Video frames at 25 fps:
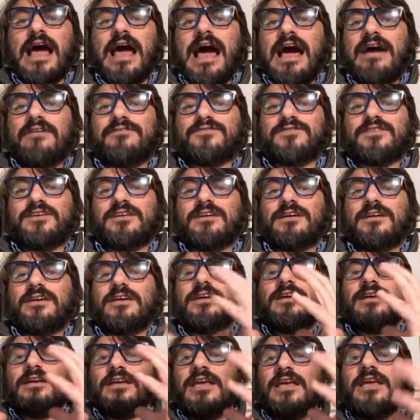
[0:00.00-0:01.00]
after
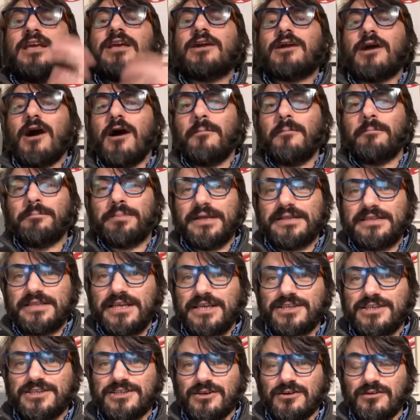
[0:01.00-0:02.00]
in
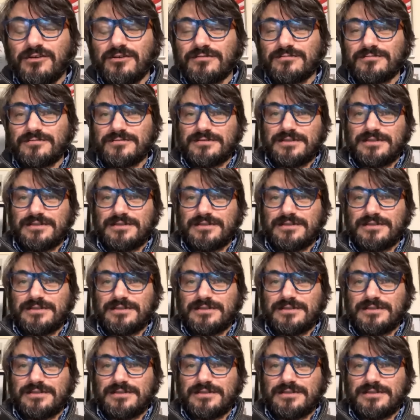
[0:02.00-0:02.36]
competition,